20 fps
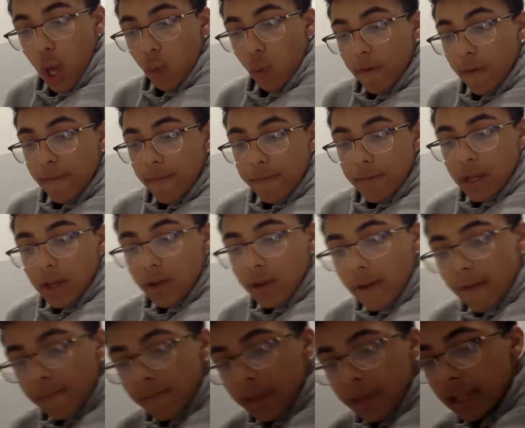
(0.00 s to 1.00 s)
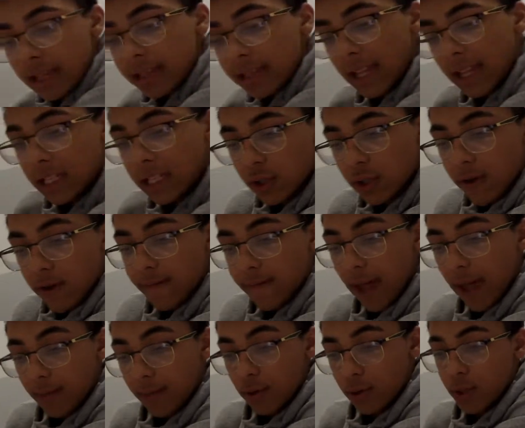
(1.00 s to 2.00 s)
We feel it via sensory
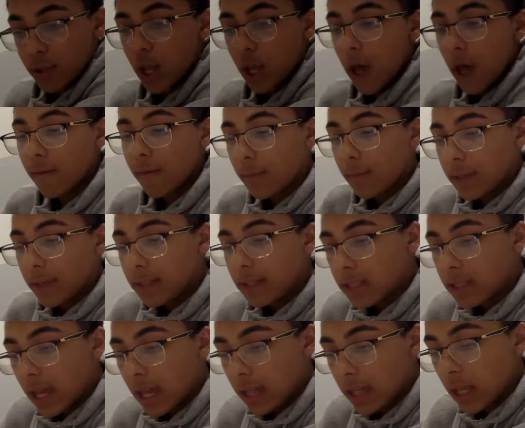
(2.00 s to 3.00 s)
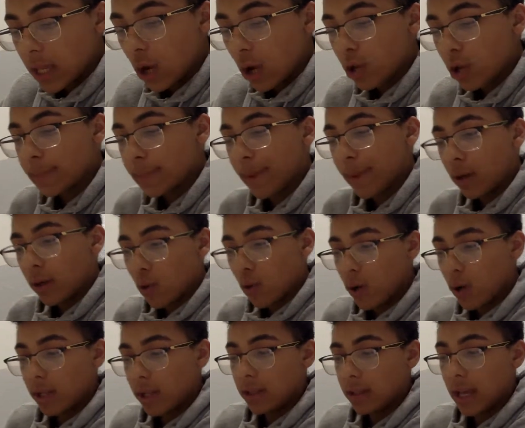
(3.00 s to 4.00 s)
fibers. From the skin, they go to the spinal
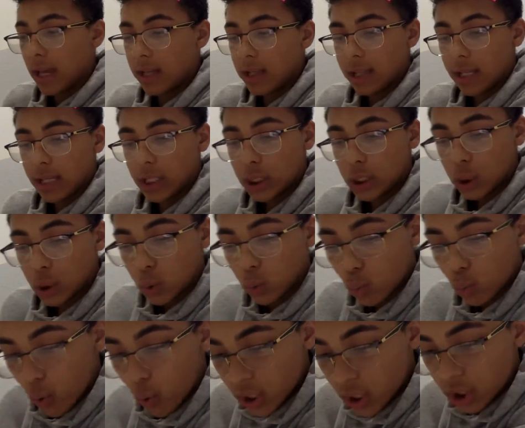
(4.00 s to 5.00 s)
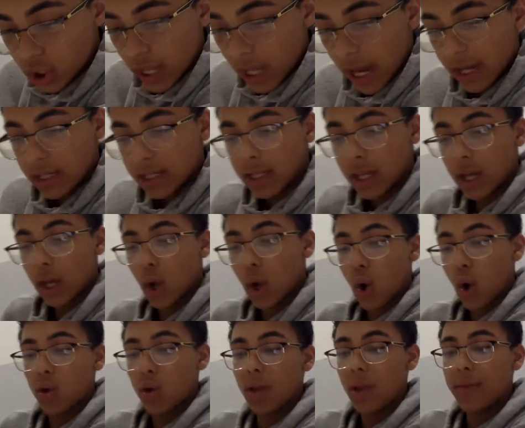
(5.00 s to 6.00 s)
cord, and then they switch sides and
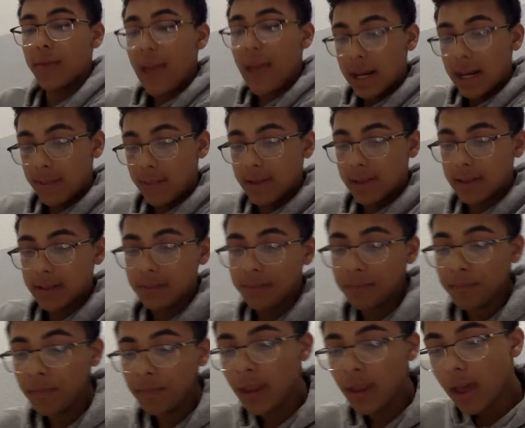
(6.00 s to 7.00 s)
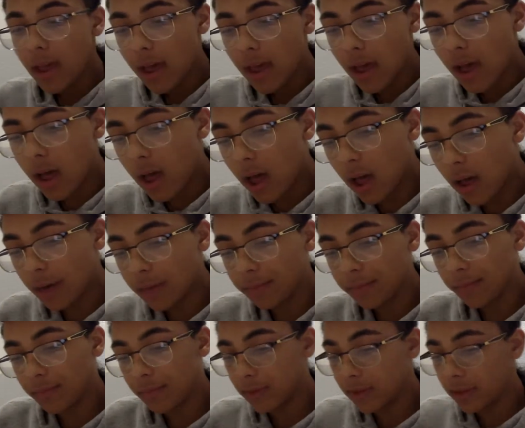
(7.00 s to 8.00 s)
go to the thalamus.
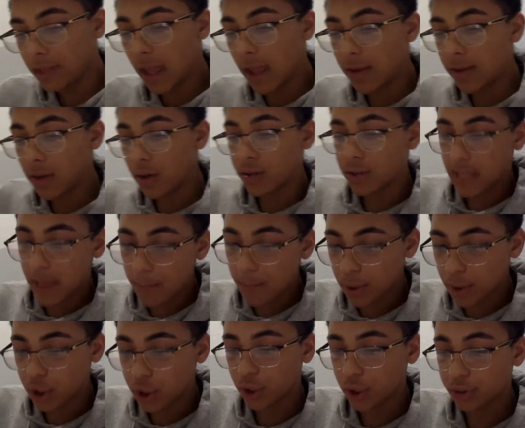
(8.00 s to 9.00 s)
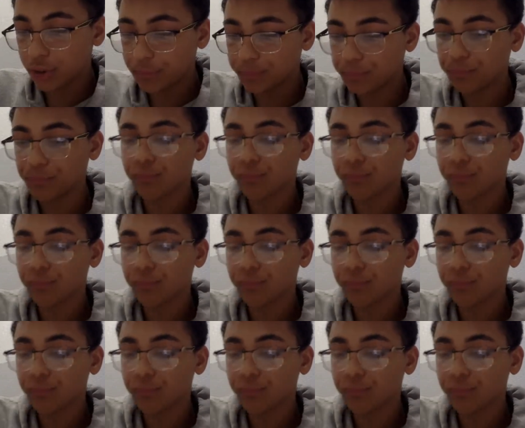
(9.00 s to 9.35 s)
Then there's temperature.